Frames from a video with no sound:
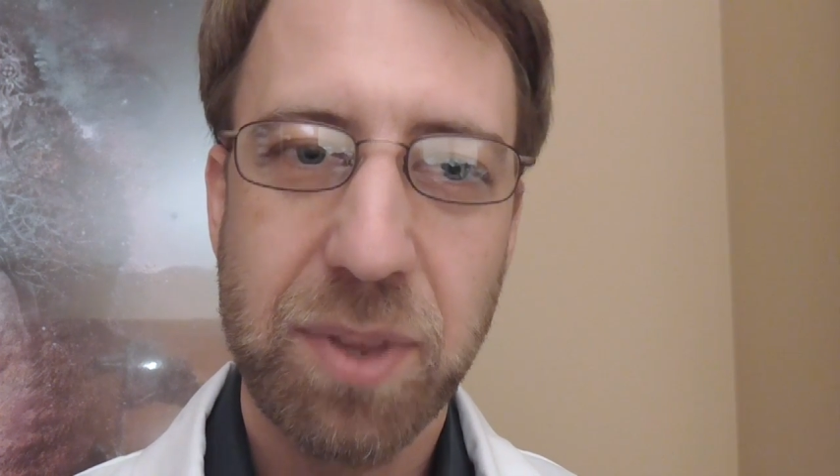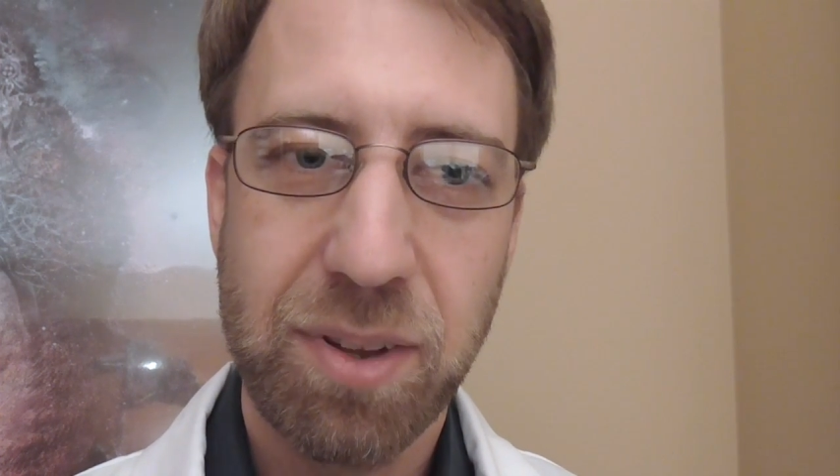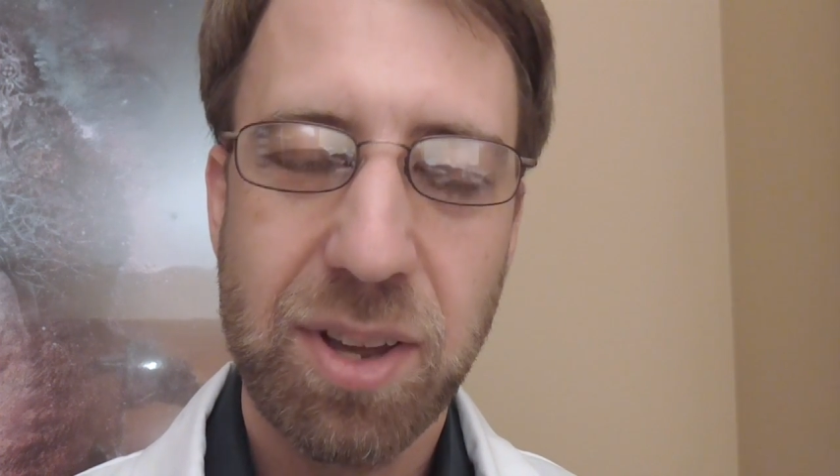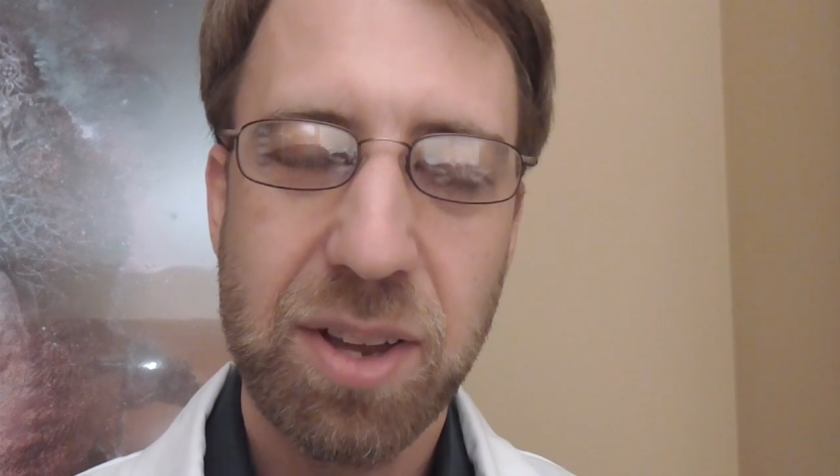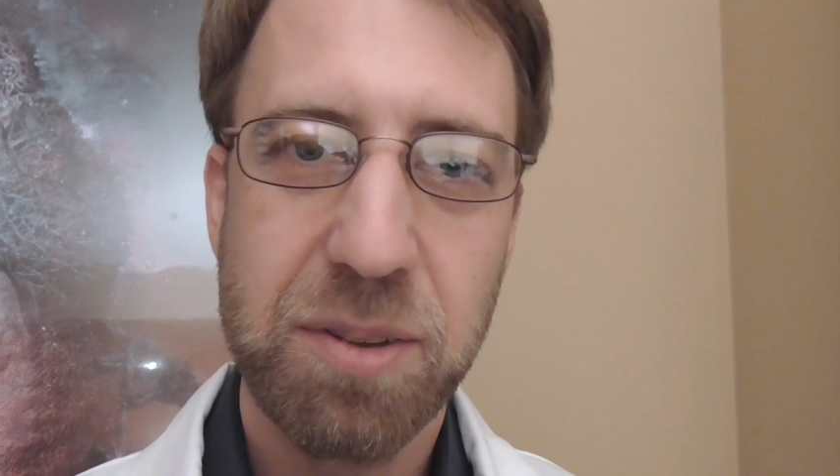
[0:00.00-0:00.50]

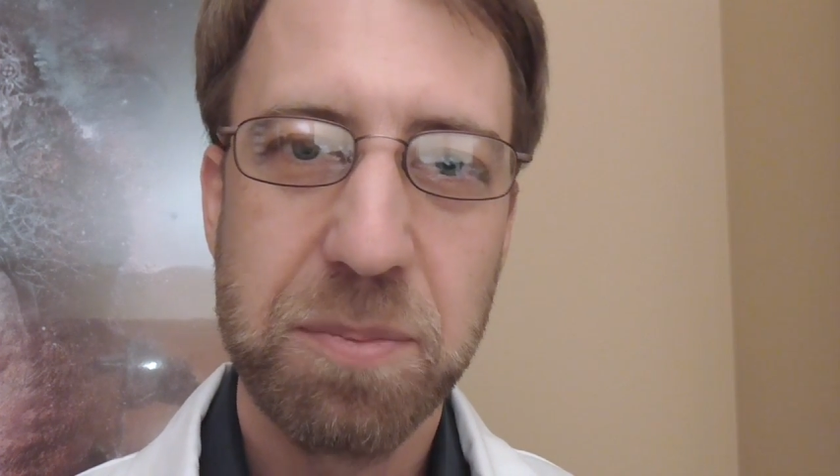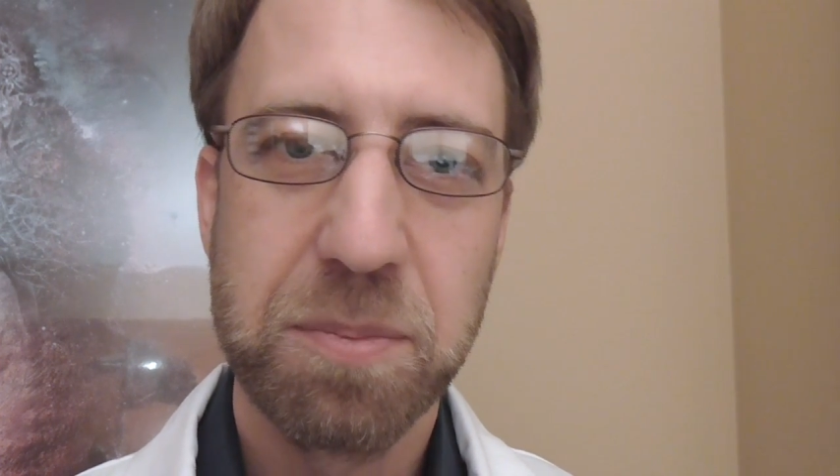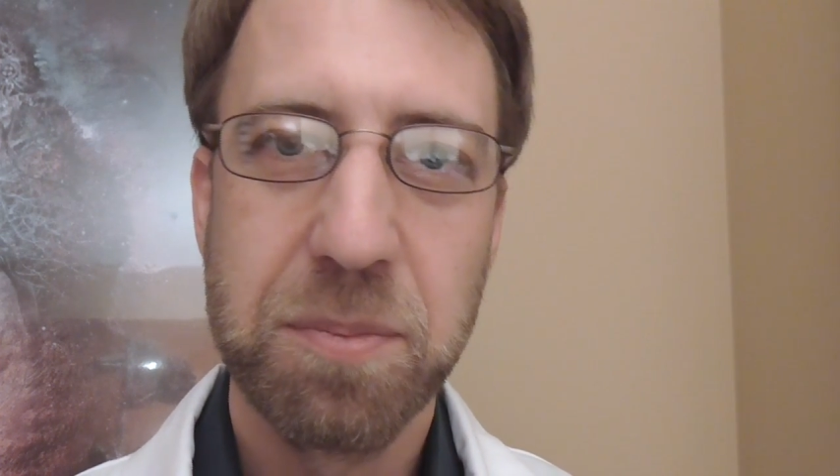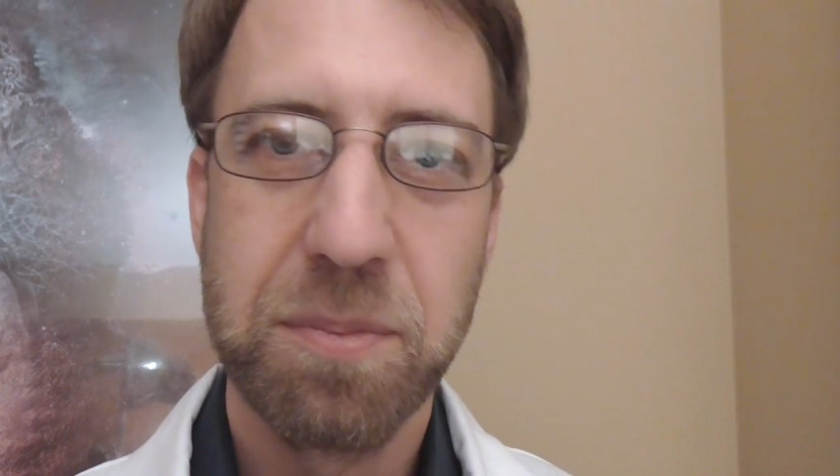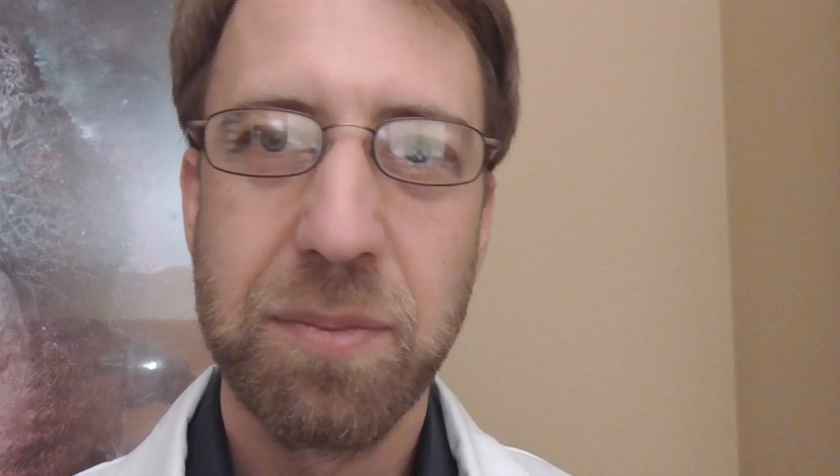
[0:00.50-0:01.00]
Okay.
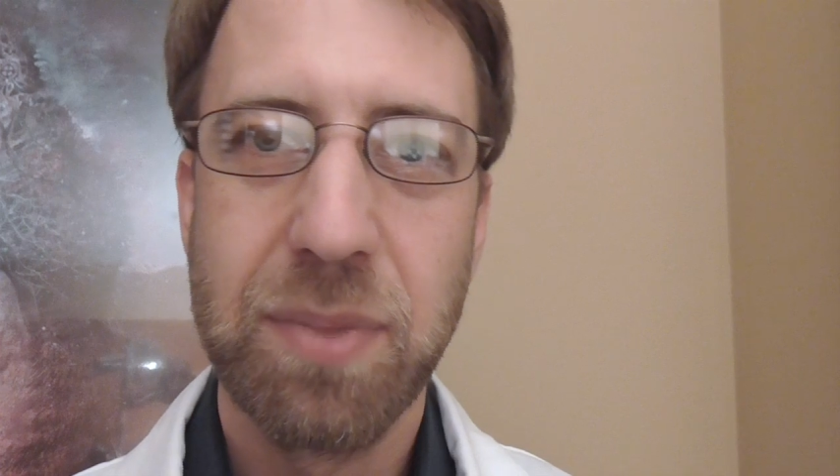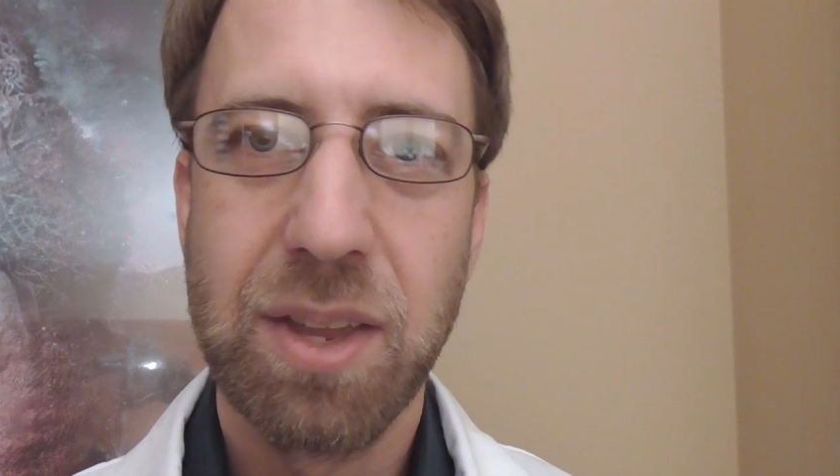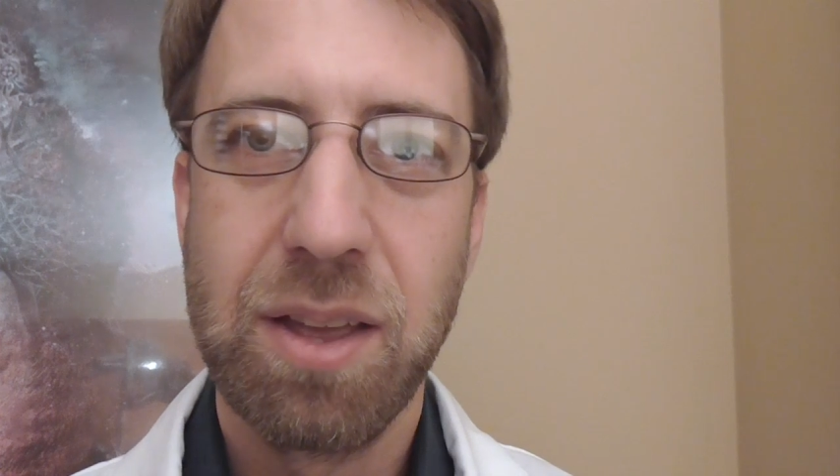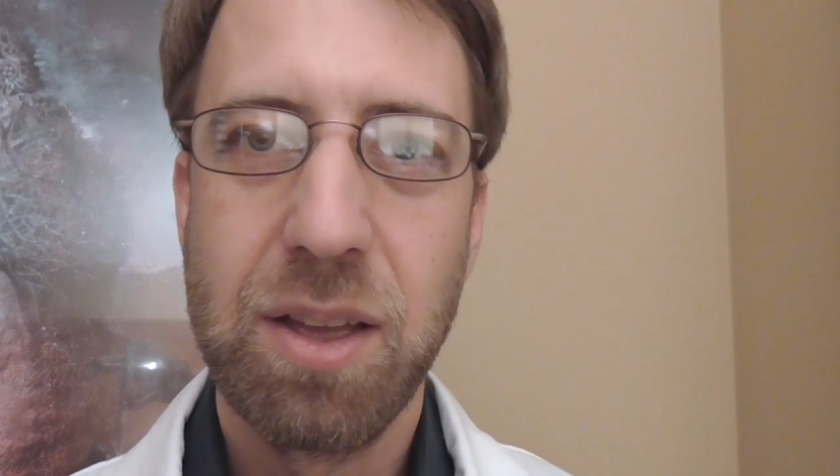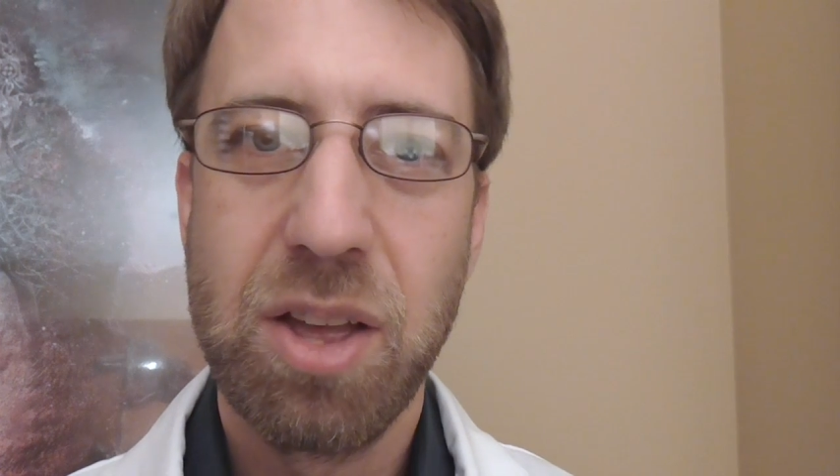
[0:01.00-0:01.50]

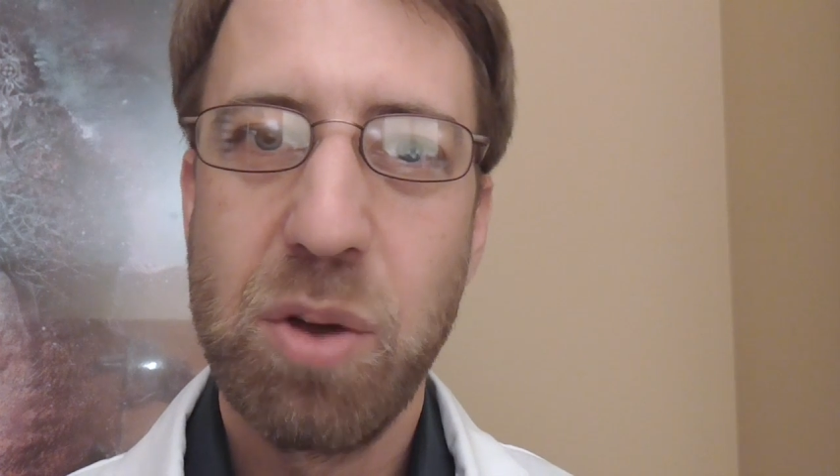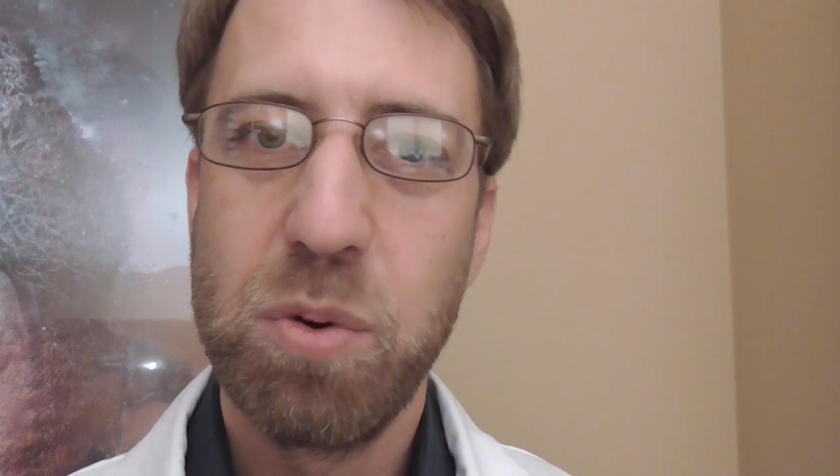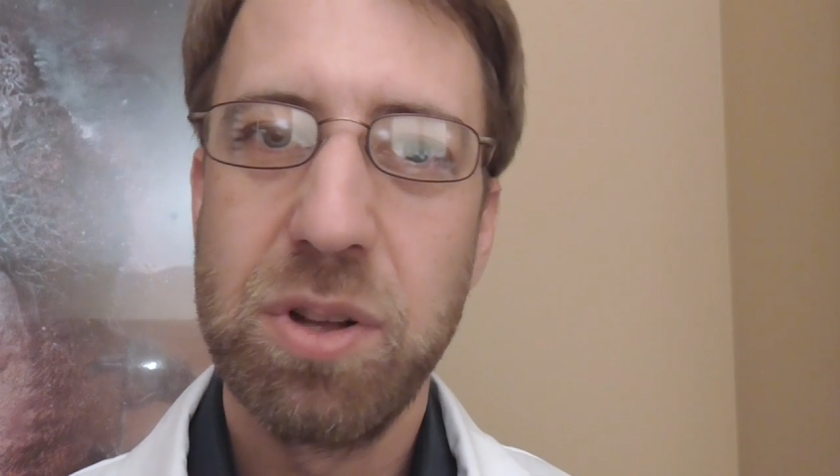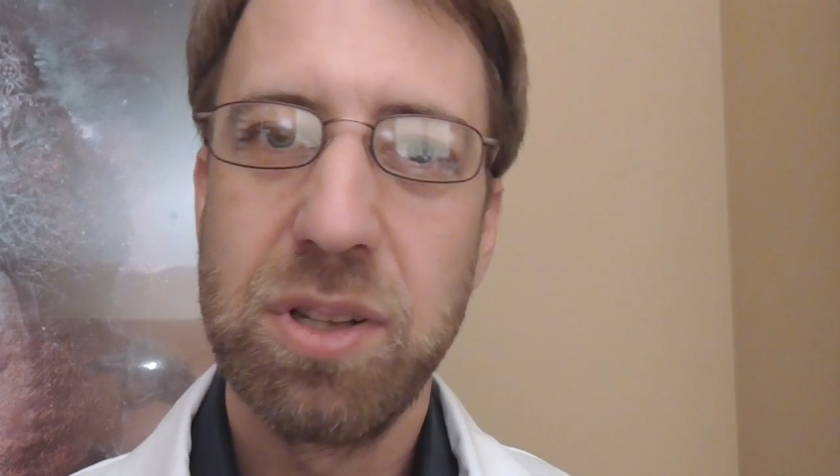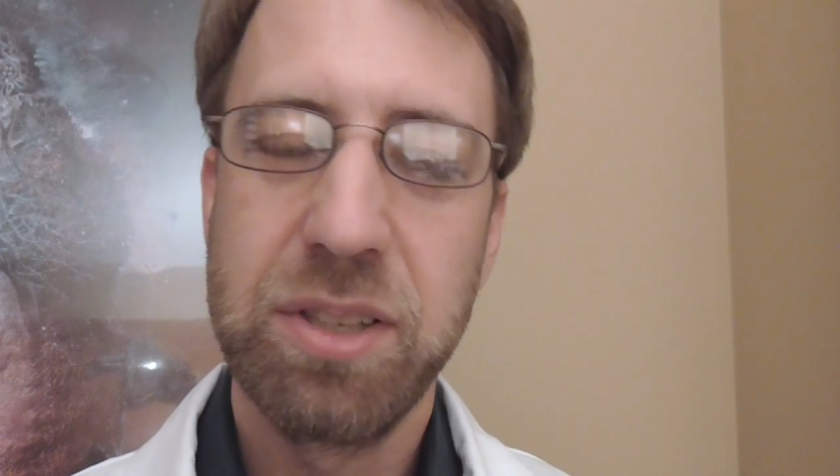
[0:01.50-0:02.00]
Well,